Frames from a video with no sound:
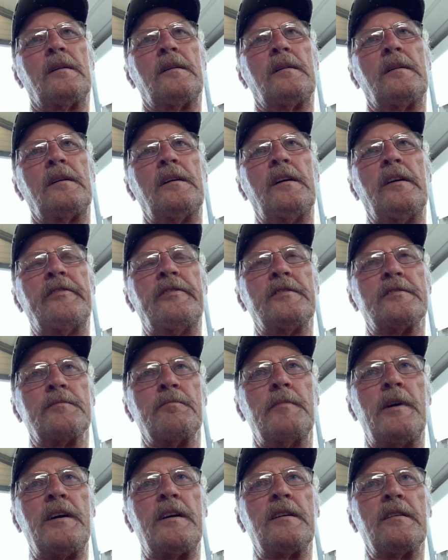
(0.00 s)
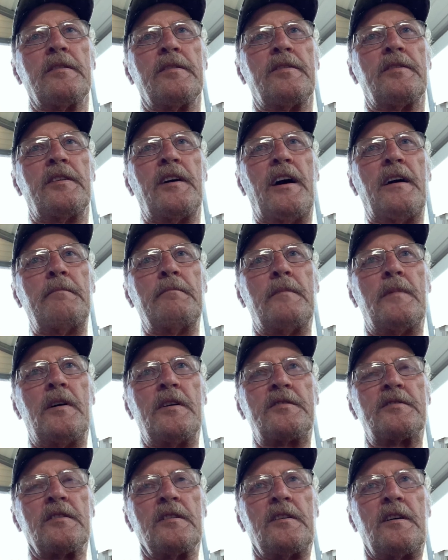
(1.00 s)
If it's making that
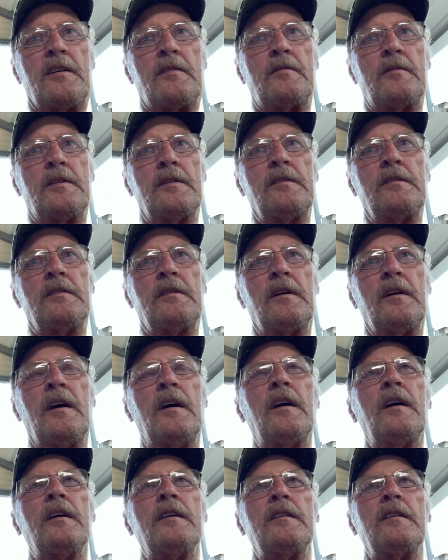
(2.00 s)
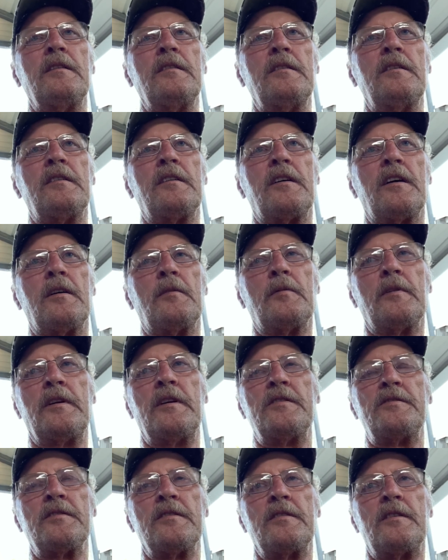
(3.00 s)
much liquid, you need to get with
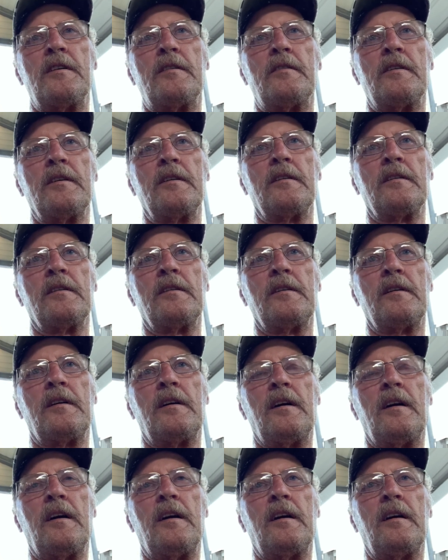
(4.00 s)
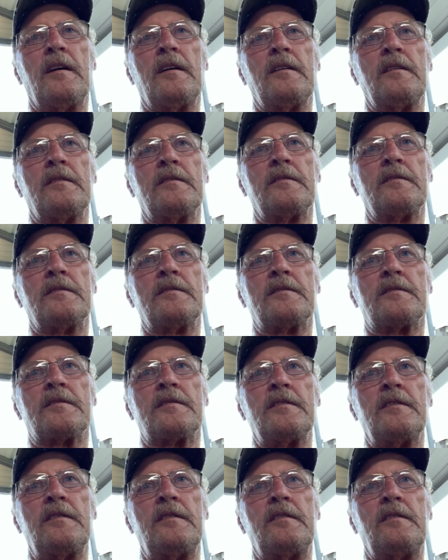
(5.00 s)
engineering and
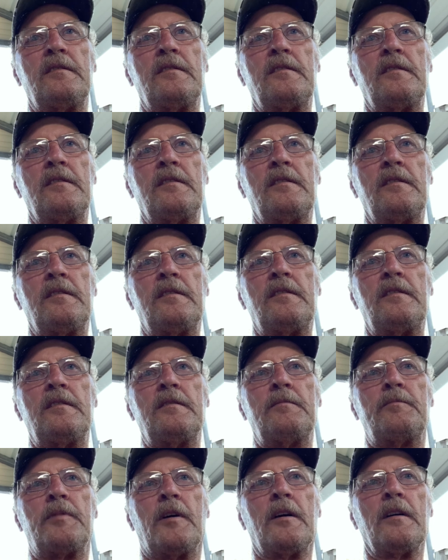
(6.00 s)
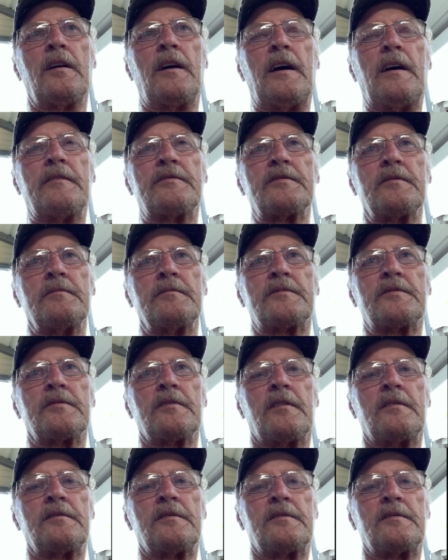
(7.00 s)
see. You probably have some
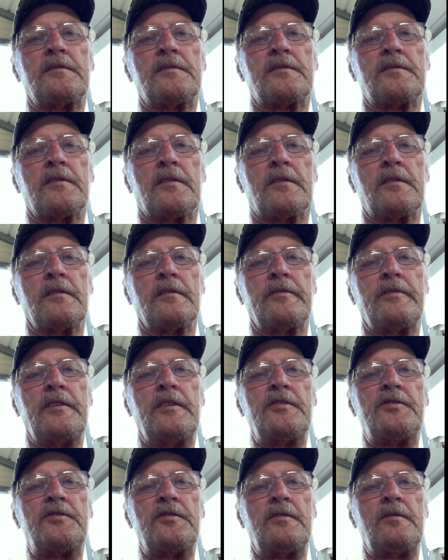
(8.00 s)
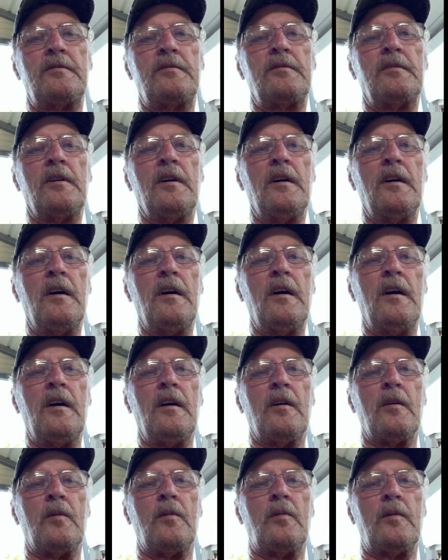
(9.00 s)
sort of issue
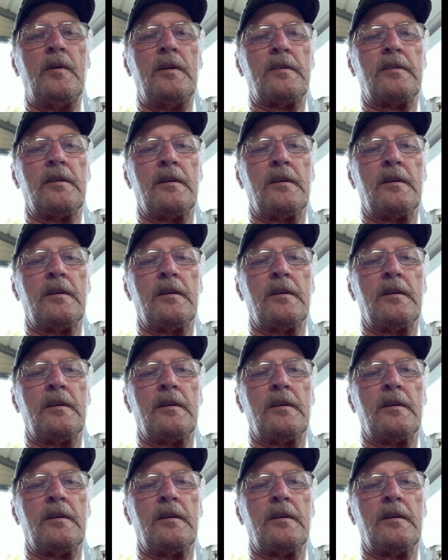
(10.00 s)
with